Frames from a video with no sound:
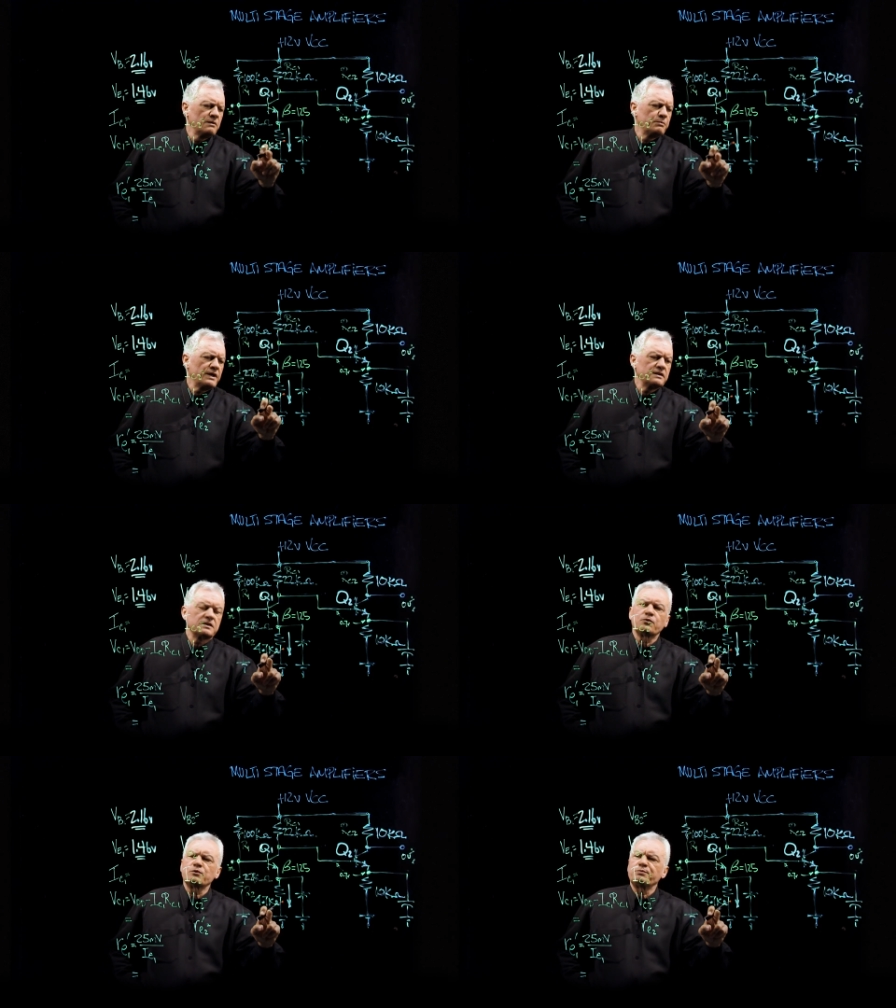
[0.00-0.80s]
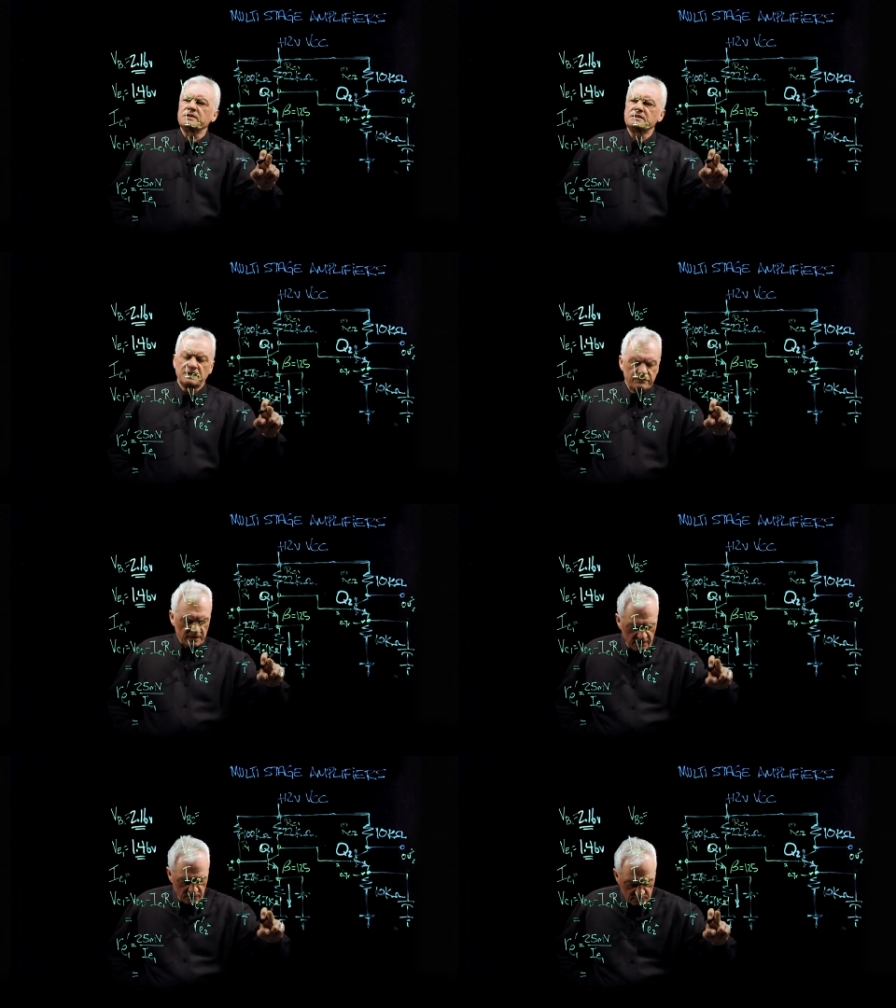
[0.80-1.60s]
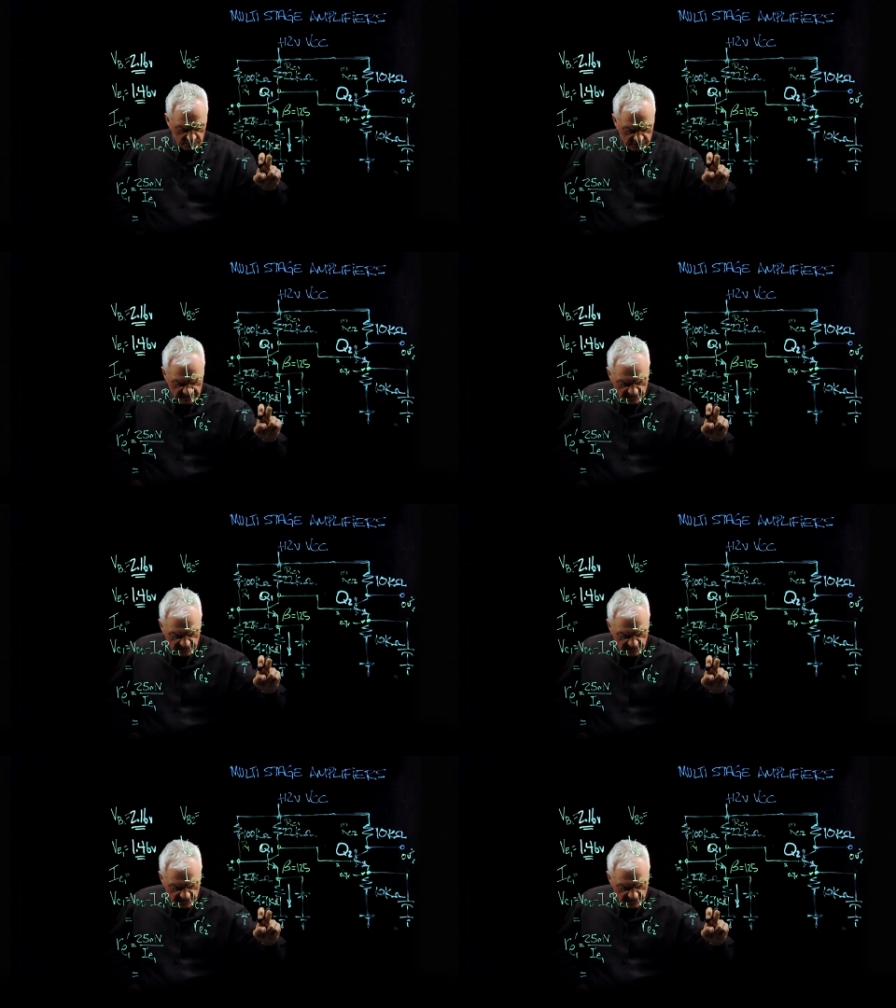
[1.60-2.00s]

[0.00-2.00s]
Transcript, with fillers: by this 4.7 k ohms